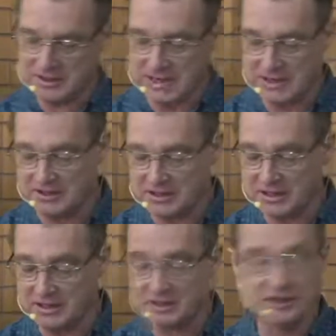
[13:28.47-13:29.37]

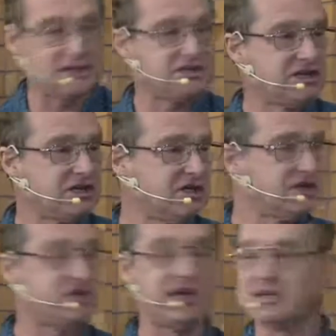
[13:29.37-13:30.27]
they're
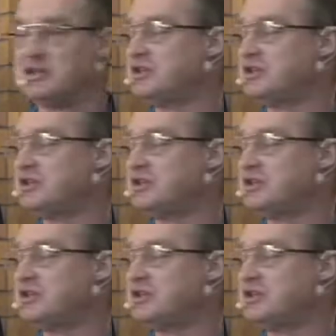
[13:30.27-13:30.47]
shouting